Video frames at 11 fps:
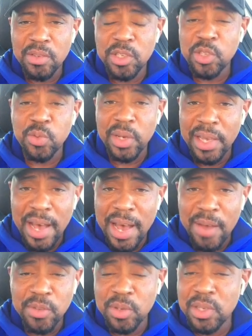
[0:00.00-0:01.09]
So it's really
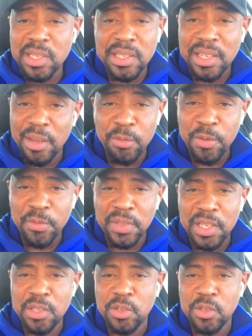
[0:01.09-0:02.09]
half. So they still have 15.